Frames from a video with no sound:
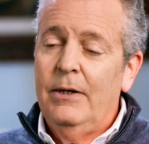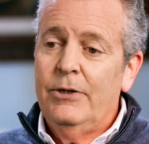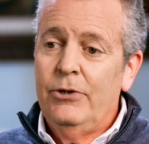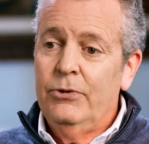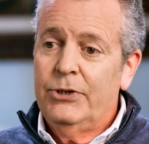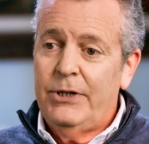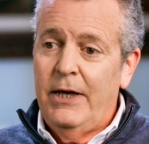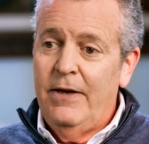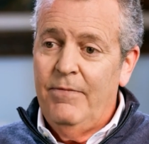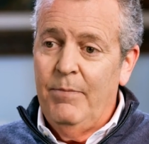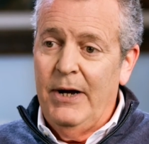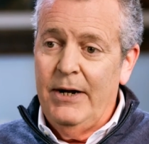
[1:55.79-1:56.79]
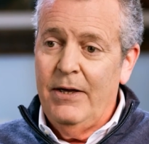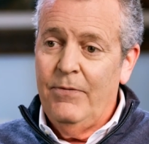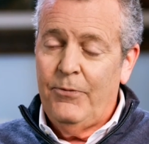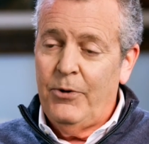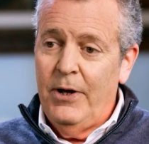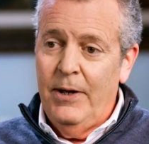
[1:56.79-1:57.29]
You save money
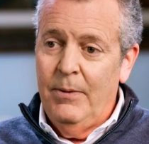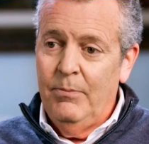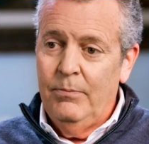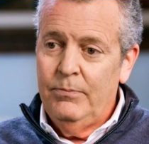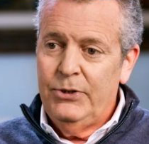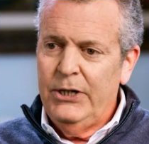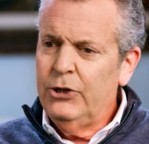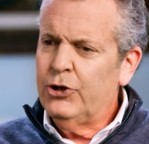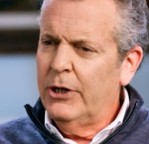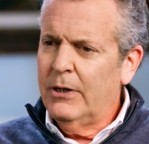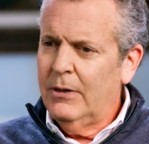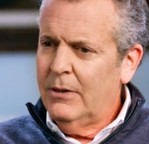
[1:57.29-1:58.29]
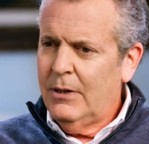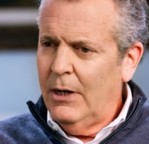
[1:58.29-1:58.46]
from teaching